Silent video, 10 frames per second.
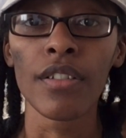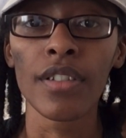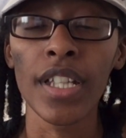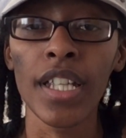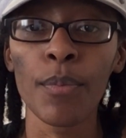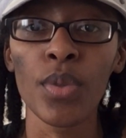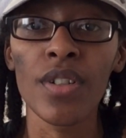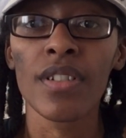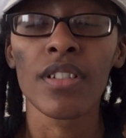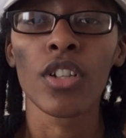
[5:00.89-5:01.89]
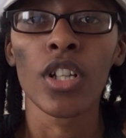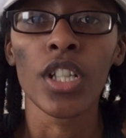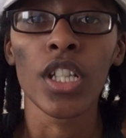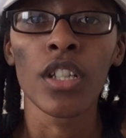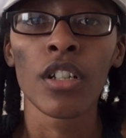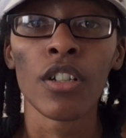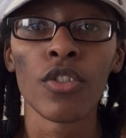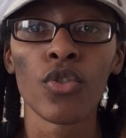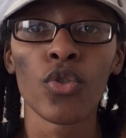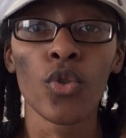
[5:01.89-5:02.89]
they personally
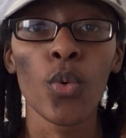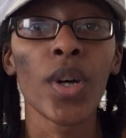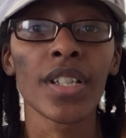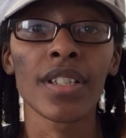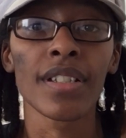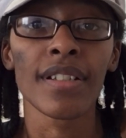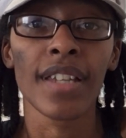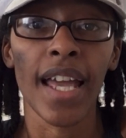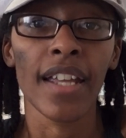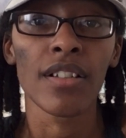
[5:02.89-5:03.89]
know what it is like